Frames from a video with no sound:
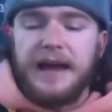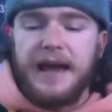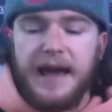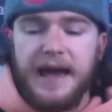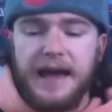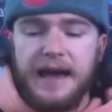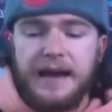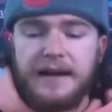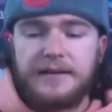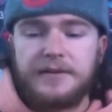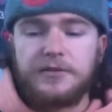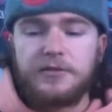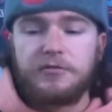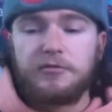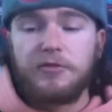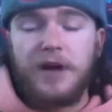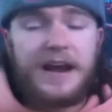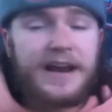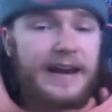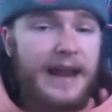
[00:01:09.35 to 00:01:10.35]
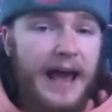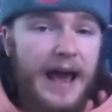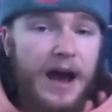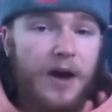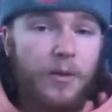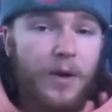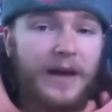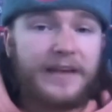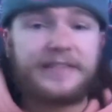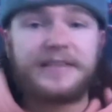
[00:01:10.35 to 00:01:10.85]
And right
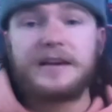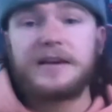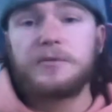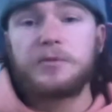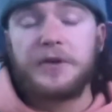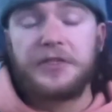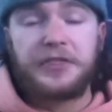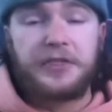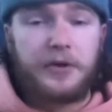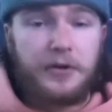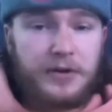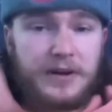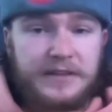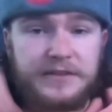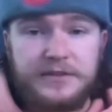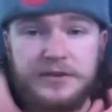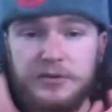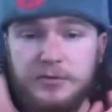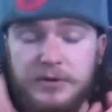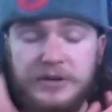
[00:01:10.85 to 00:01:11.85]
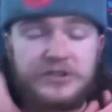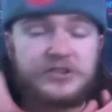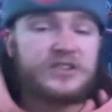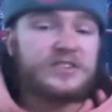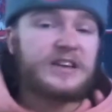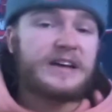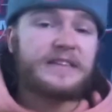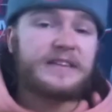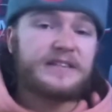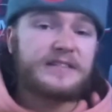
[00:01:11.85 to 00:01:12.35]
now, I think with 32, we
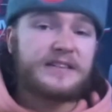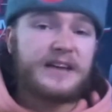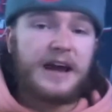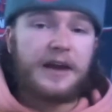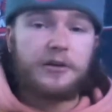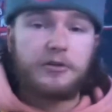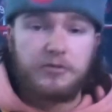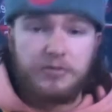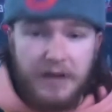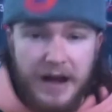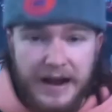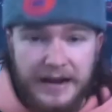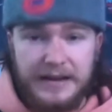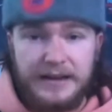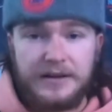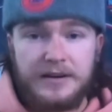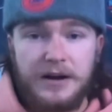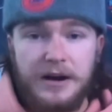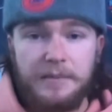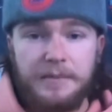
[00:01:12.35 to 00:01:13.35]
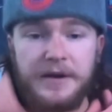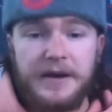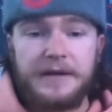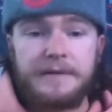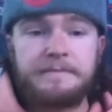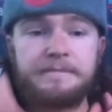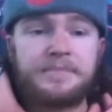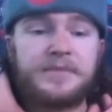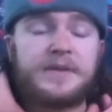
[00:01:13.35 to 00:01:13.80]
just had the Seattle Kraken come in.